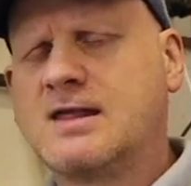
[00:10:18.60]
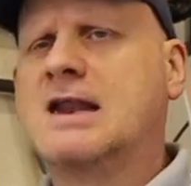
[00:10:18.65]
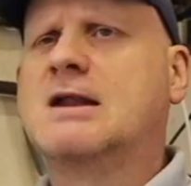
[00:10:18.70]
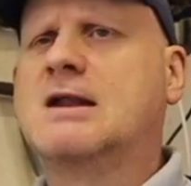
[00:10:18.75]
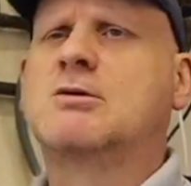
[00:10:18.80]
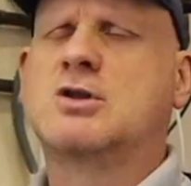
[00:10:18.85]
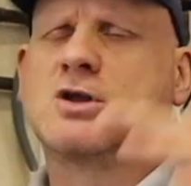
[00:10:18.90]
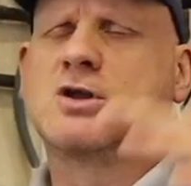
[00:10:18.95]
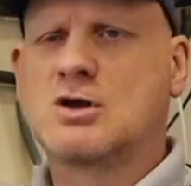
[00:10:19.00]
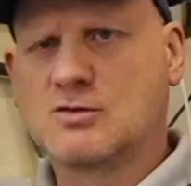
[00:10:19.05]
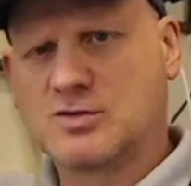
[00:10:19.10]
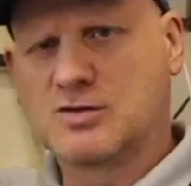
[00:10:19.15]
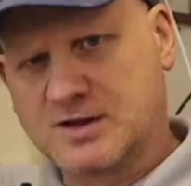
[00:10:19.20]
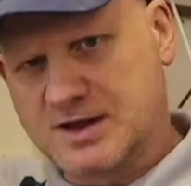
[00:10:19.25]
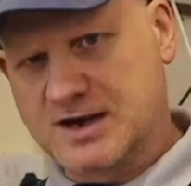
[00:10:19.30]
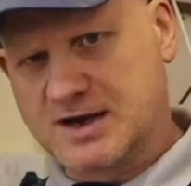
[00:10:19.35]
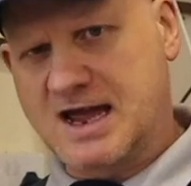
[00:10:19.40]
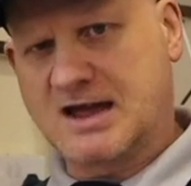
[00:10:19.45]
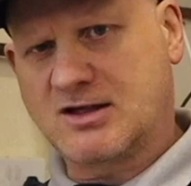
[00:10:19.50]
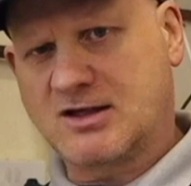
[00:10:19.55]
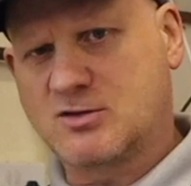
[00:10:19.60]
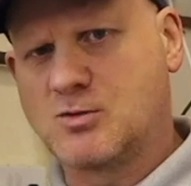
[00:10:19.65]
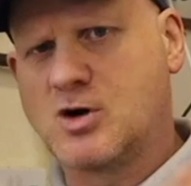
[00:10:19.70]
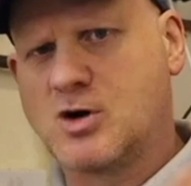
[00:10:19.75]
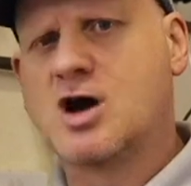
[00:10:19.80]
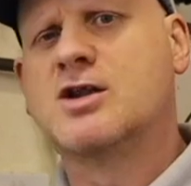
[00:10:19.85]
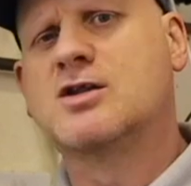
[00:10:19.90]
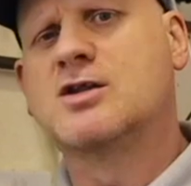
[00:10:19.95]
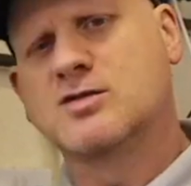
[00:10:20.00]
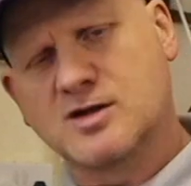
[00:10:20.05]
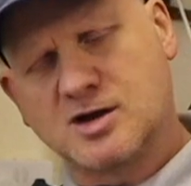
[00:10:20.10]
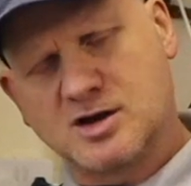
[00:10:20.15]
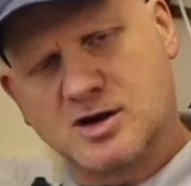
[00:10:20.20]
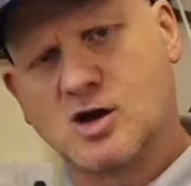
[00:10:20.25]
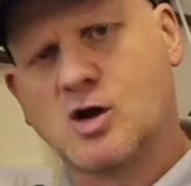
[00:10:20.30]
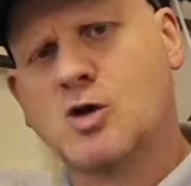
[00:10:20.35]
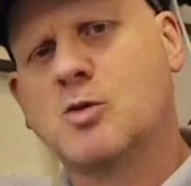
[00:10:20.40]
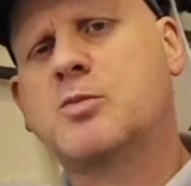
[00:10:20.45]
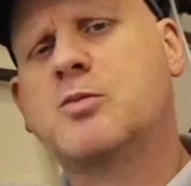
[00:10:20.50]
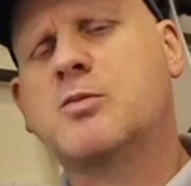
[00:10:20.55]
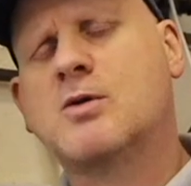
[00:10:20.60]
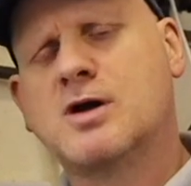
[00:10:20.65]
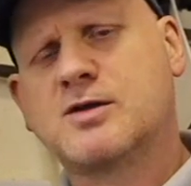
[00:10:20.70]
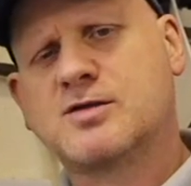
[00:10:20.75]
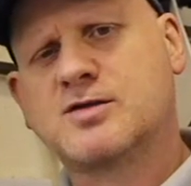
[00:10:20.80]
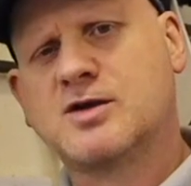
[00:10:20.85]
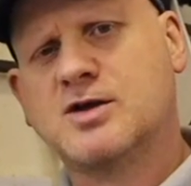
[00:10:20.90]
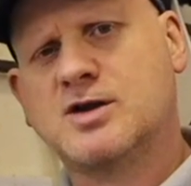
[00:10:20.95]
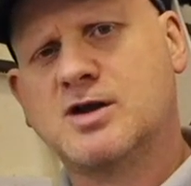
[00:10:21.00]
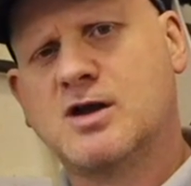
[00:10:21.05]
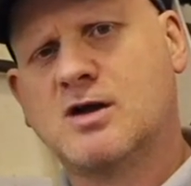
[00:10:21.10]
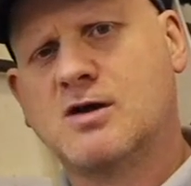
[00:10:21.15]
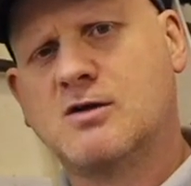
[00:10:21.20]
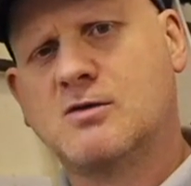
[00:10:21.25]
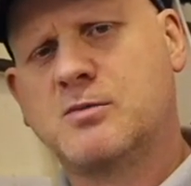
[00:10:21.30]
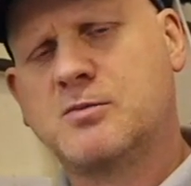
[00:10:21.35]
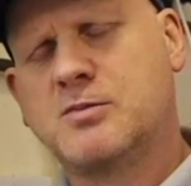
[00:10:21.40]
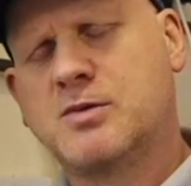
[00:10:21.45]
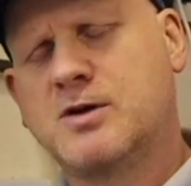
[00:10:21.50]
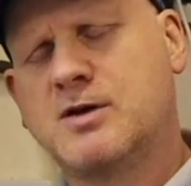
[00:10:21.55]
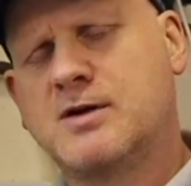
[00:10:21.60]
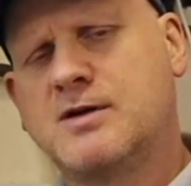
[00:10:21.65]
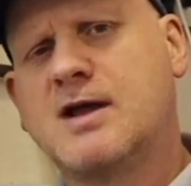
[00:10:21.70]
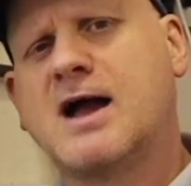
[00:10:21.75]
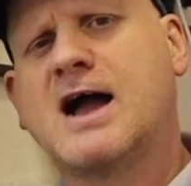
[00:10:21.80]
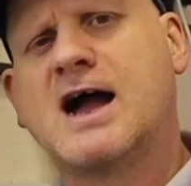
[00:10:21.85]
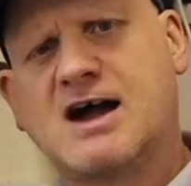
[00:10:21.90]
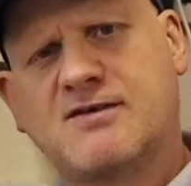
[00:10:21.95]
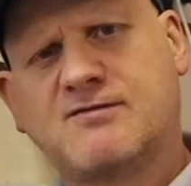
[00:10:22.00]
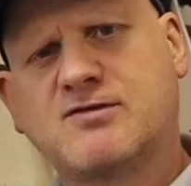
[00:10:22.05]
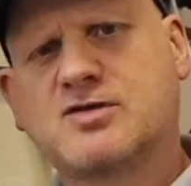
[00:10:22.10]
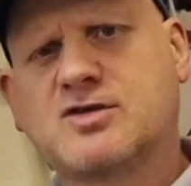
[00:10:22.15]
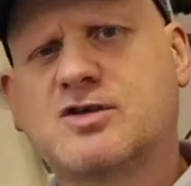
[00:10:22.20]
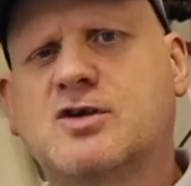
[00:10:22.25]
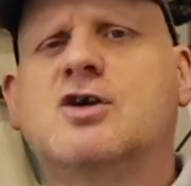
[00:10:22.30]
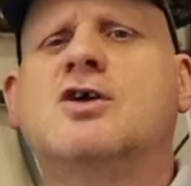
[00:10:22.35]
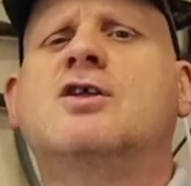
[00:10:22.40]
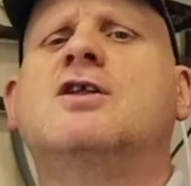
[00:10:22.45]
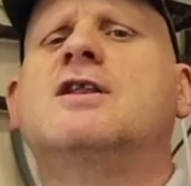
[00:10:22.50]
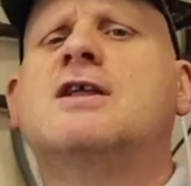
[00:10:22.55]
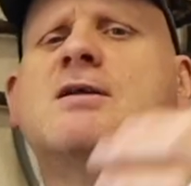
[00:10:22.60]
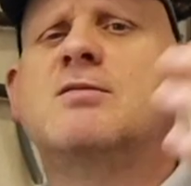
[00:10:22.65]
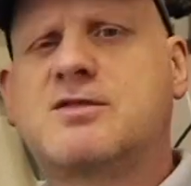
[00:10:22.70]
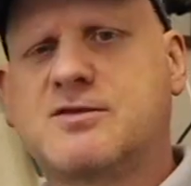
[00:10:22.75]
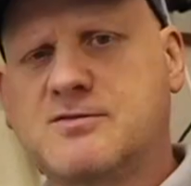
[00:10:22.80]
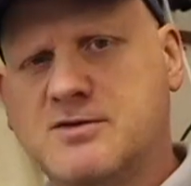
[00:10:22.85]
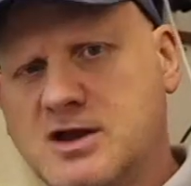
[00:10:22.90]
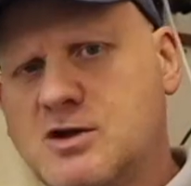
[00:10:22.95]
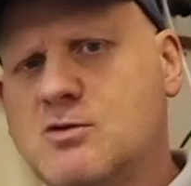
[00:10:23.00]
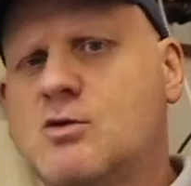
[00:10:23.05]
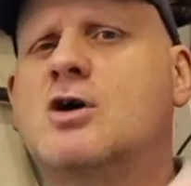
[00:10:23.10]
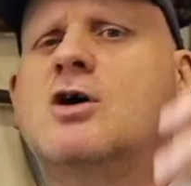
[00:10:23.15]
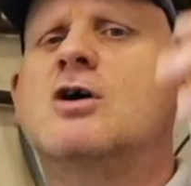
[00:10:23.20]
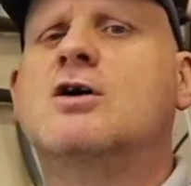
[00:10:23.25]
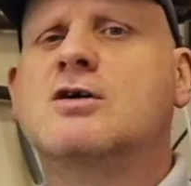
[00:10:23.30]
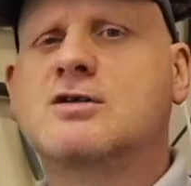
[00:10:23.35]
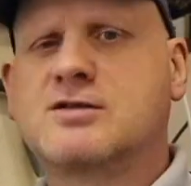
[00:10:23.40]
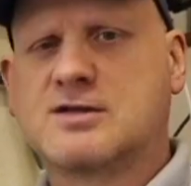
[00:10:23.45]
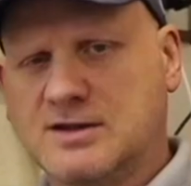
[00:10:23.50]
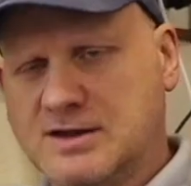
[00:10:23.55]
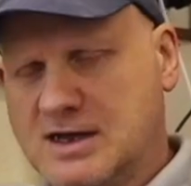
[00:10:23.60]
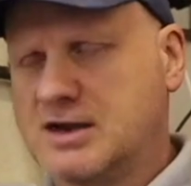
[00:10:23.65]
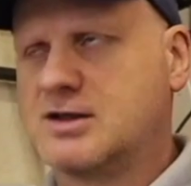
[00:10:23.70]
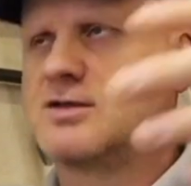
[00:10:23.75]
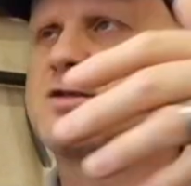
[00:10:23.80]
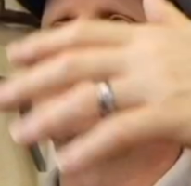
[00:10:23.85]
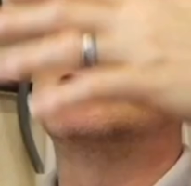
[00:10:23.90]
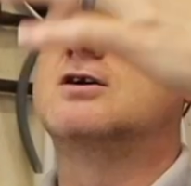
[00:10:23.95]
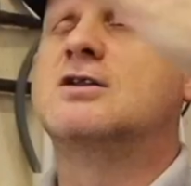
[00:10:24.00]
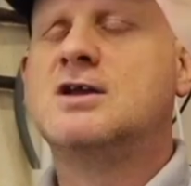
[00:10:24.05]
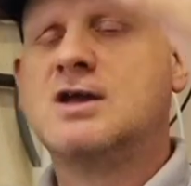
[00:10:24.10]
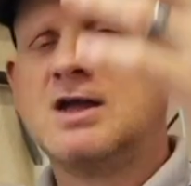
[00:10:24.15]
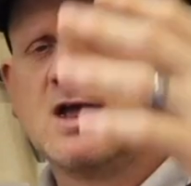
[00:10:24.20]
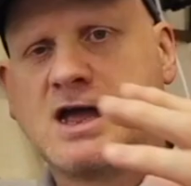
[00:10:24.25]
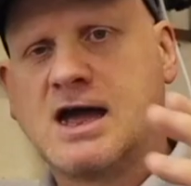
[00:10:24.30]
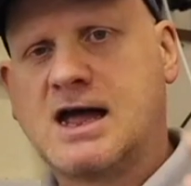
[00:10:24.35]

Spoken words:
Then I'm going to go to the next one and turn it open half a turn and then three quarters and then a turn.